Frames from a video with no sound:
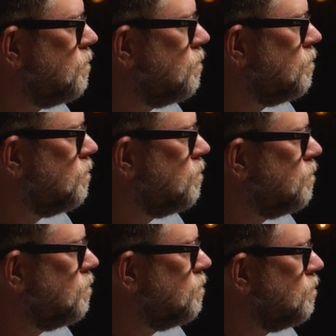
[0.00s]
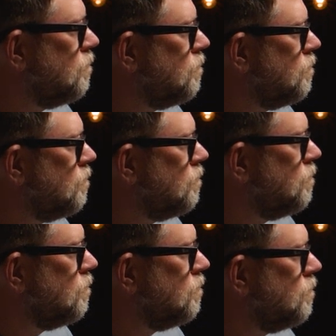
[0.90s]

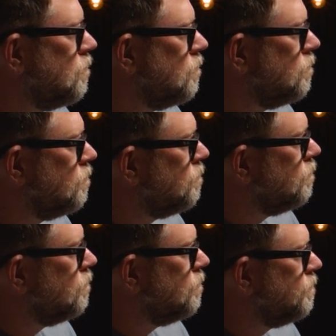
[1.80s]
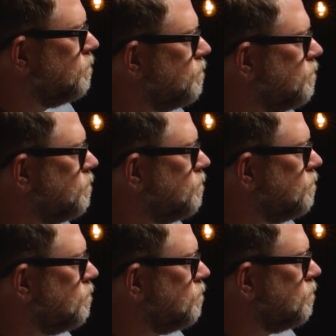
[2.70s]

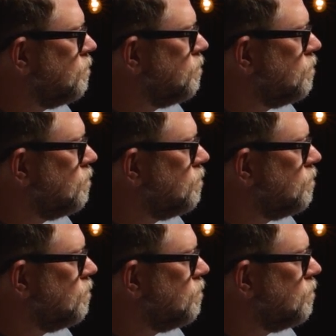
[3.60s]
[no speech]